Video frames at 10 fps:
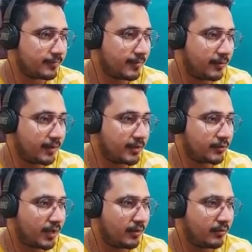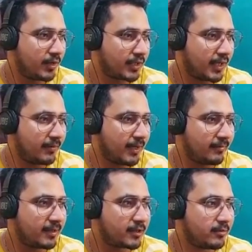Mountains, what kind of
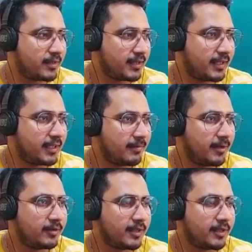animals you'll be seeing in the mountain?